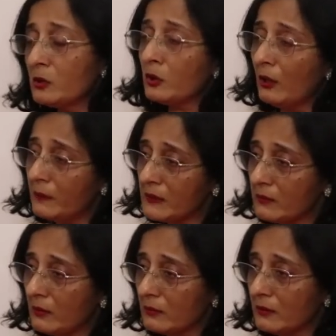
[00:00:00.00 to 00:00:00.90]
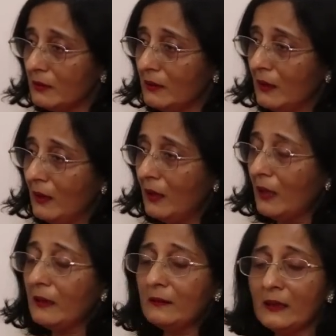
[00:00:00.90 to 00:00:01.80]
job as a doctor,
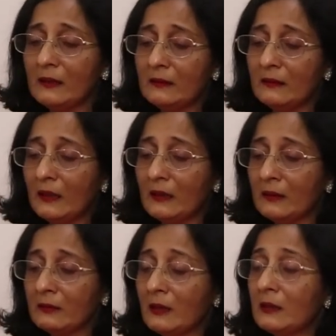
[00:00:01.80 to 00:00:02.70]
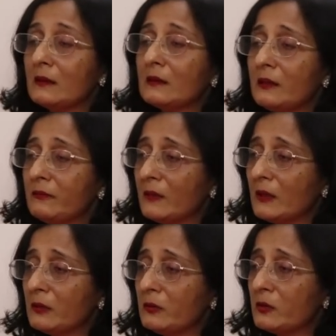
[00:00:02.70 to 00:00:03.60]
and then they can give
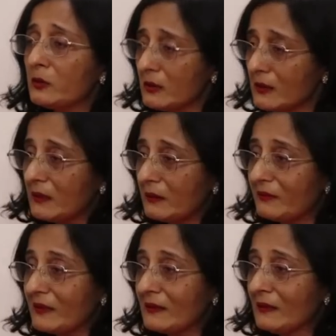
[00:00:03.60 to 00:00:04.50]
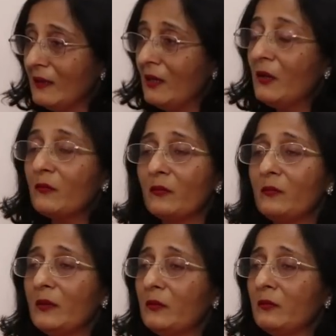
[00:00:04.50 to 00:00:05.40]
a good social service. So
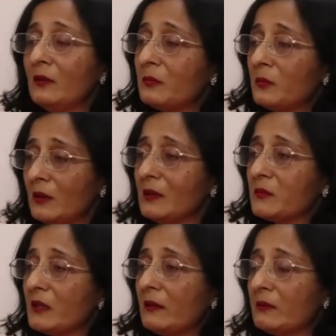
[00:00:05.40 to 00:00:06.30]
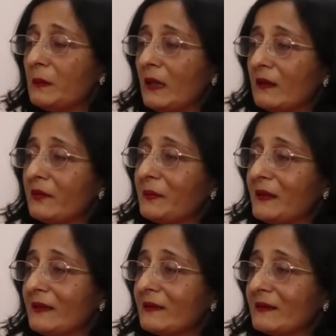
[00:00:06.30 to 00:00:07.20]
we do not want them to have a bad
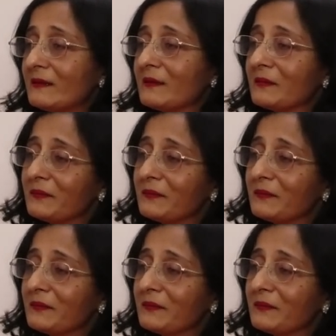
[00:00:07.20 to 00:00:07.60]
experience.